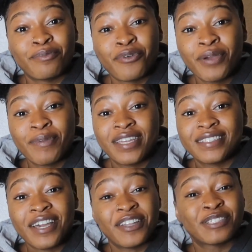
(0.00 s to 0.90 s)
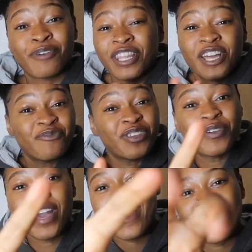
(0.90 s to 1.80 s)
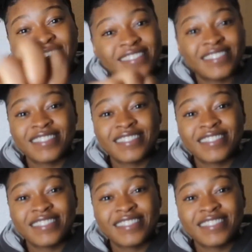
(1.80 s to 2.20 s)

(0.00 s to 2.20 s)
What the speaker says: boy band town. That's why I love you guys.